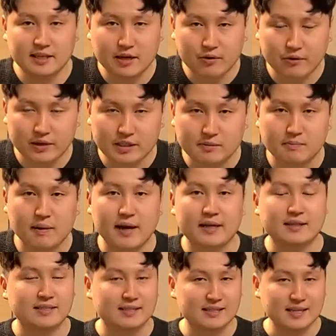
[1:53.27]
degrees by
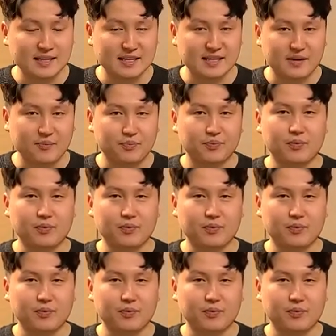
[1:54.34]
the sea.